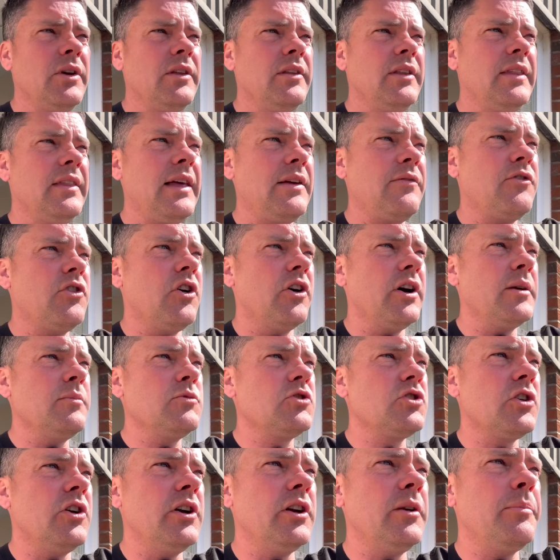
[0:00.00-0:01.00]
They've got him
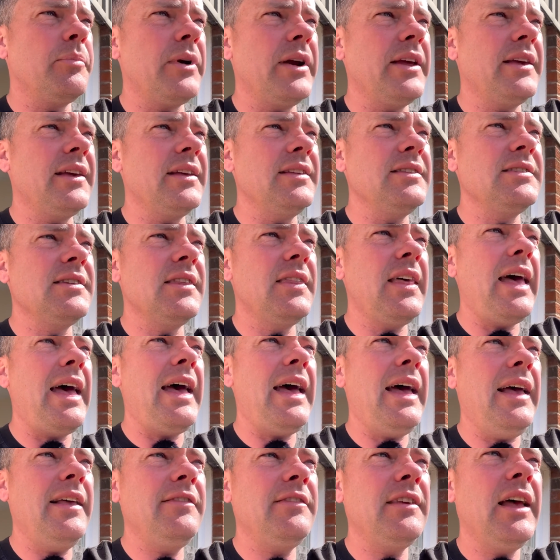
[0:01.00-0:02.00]
trying to break into
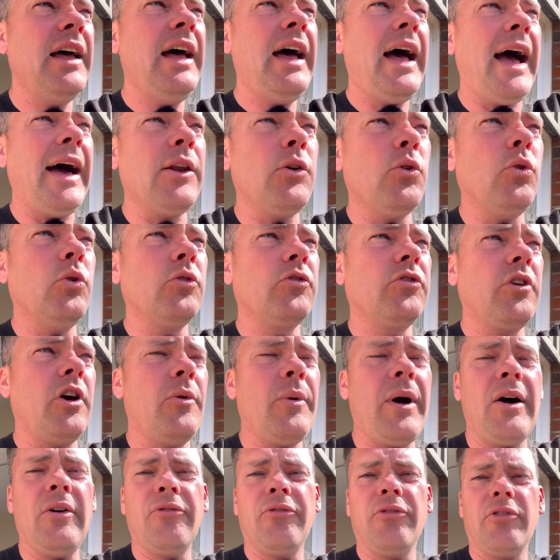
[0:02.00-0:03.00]
theirs, and
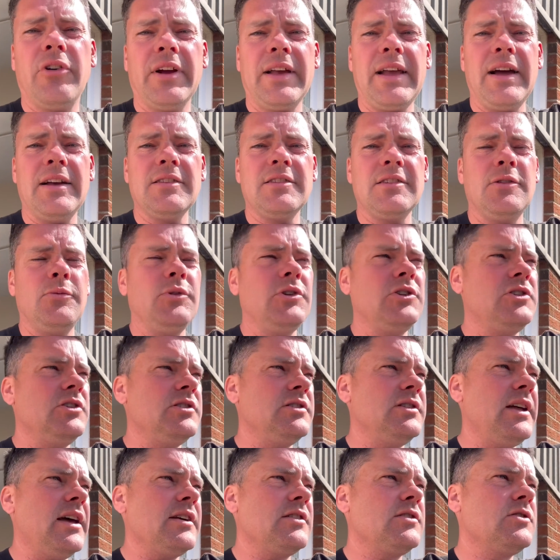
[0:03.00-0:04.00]
also Alpha Ragazzi, which
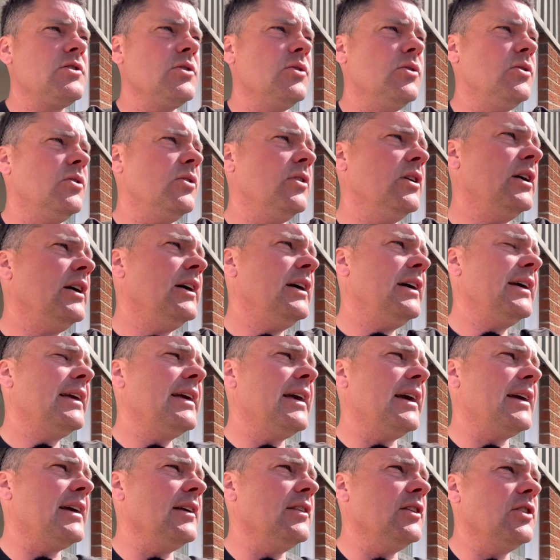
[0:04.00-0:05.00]
is next door,
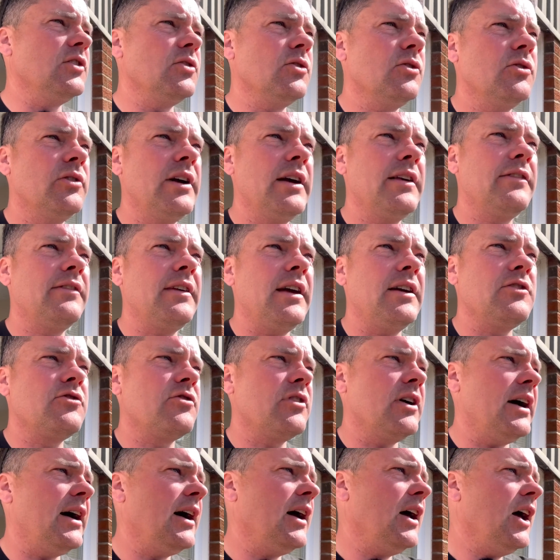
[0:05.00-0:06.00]
kicking the door,
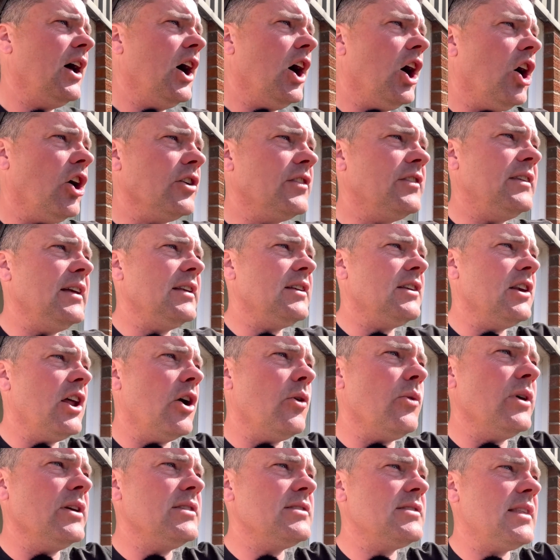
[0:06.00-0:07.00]
etc. I did
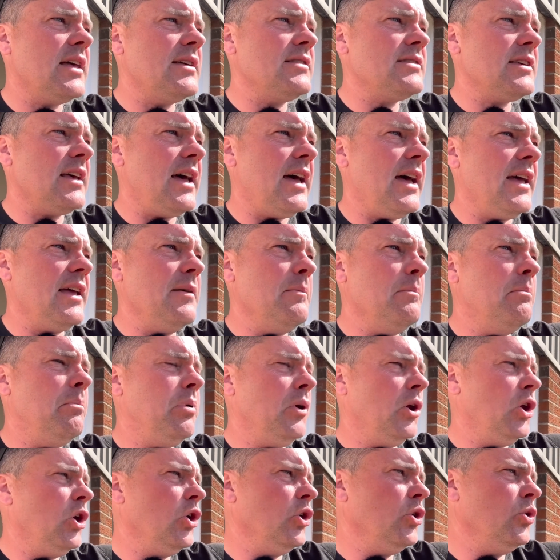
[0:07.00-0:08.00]
notice there's a
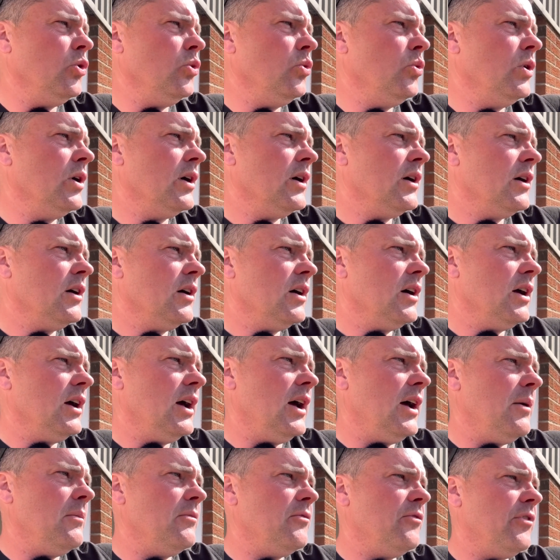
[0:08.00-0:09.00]
blue
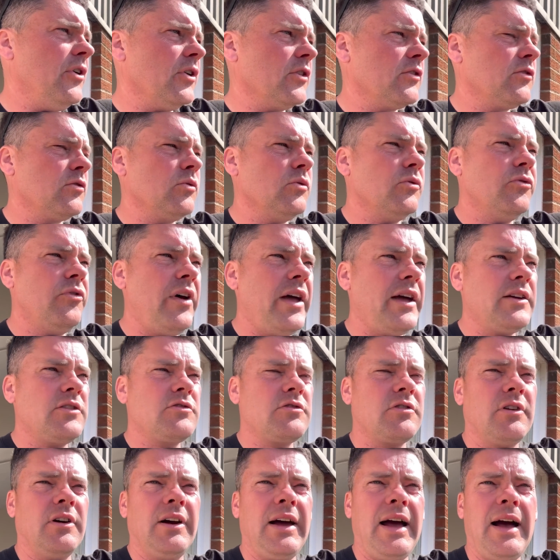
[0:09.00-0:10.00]
Vauxhall
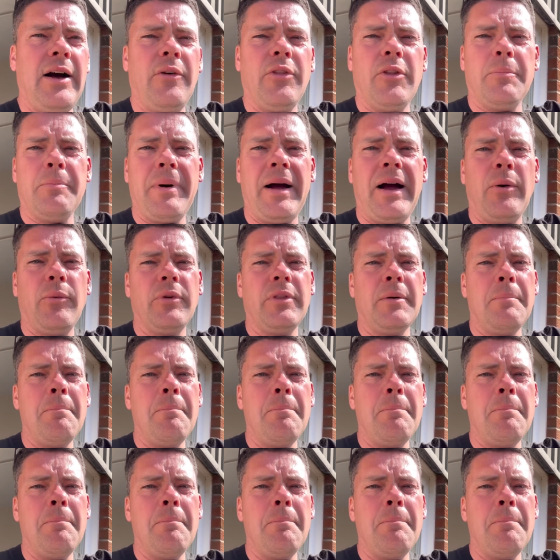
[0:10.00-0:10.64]
Vectra out the back with a